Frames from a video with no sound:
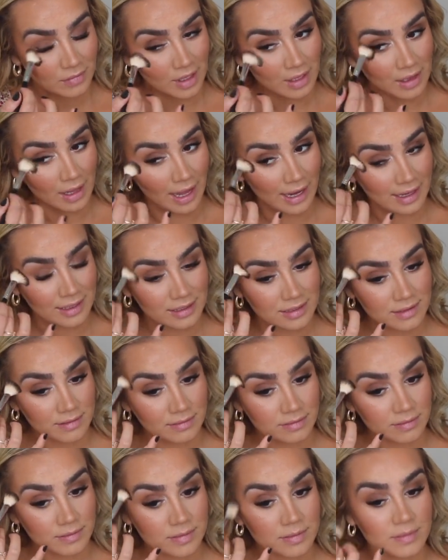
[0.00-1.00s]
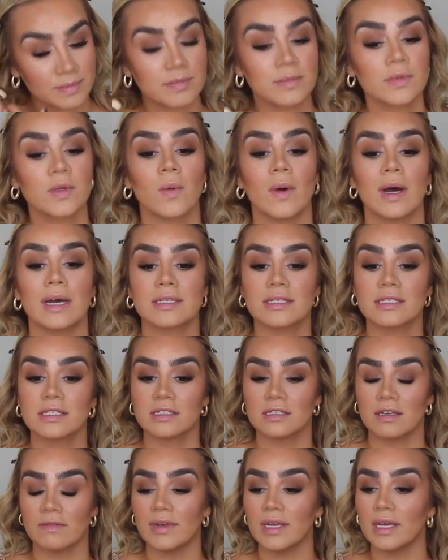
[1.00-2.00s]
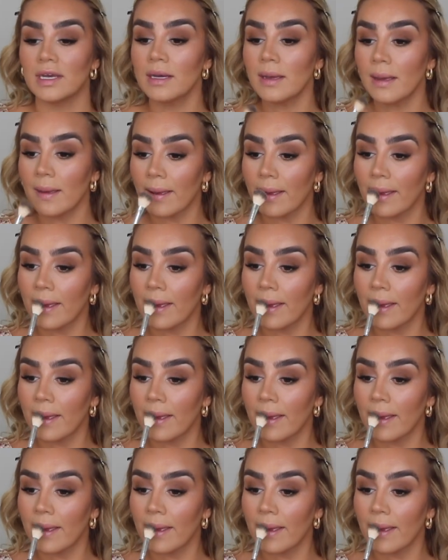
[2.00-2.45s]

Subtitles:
like quite severe.